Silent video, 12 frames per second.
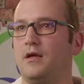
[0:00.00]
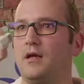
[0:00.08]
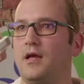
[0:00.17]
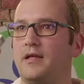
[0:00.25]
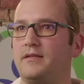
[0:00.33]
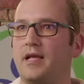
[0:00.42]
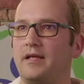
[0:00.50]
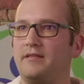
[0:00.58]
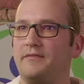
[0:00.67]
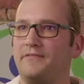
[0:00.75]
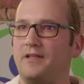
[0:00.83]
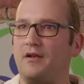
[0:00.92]
and take the
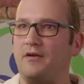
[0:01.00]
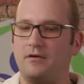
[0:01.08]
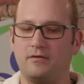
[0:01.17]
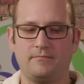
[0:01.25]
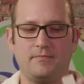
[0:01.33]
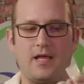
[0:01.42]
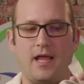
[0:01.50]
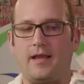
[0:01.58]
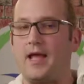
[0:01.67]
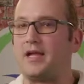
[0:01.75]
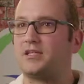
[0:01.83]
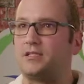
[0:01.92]
Flutter and
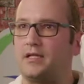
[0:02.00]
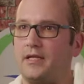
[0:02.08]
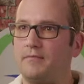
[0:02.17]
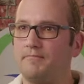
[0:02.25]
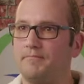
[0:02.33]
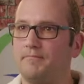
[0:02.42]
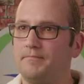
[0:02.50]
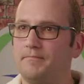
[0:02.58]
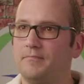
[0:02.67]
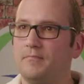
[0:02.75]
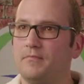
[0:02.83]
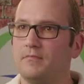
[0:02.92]
actually
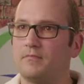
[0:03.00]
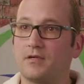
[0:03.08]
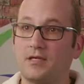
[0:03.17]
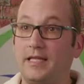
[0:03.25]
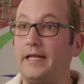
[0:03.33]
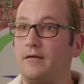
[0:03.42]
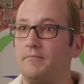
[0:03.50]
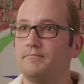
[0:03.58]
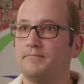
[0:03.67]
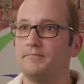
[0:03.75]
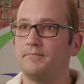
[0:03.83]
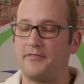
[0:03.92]
clean them
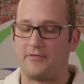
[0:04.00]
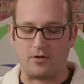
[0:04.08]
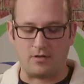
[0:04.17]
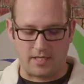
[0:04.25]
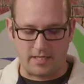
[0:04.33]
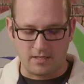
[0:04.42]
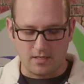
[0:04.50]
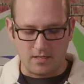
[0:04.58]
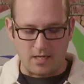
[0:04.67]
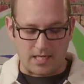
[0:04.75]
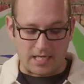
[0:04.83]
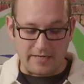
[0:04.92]
thoroughly.
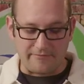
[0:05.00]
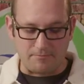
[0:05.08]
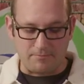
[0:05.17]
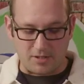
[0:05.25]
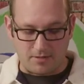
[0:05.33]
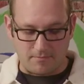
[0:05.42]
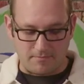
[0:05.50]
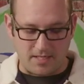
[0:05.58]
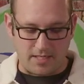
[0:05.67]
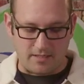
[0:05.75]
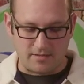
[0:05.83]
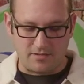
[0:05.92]
I can even put them
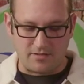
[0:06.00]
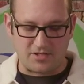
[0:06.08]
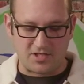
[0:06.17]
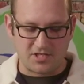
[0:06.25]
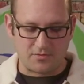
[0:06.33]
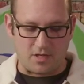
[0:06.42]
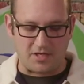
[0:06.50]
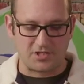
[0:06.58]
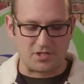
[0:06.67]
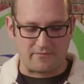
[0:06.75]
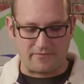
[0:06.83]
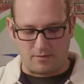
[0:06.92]
into the
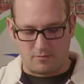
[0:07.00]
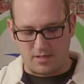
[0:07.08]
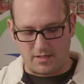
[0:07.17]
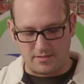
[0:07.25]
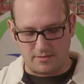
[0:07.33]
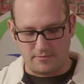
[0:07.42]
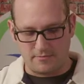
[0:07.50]
dishwasher if I wanted to.